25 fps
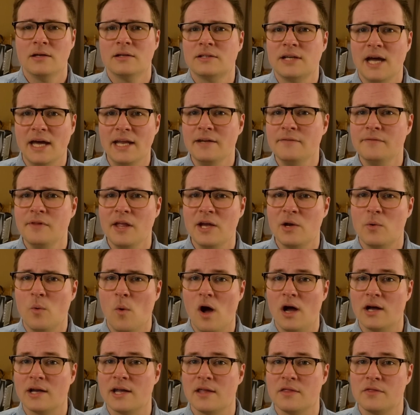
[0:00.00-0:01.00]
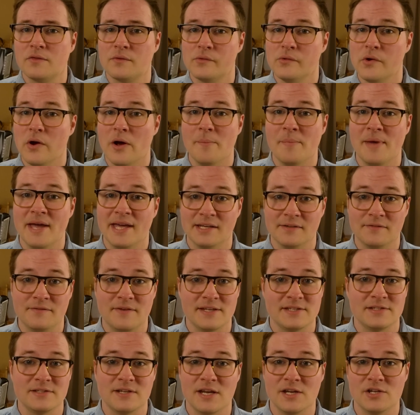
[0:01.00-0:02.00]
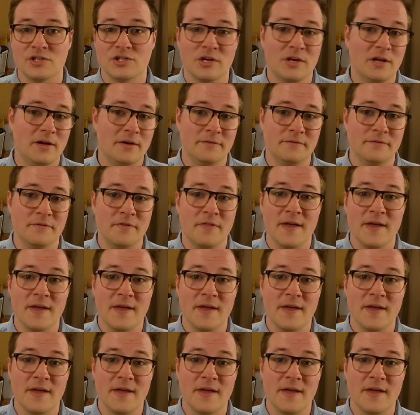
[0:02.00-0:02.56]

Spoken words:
Kind of like walking through a manifestation of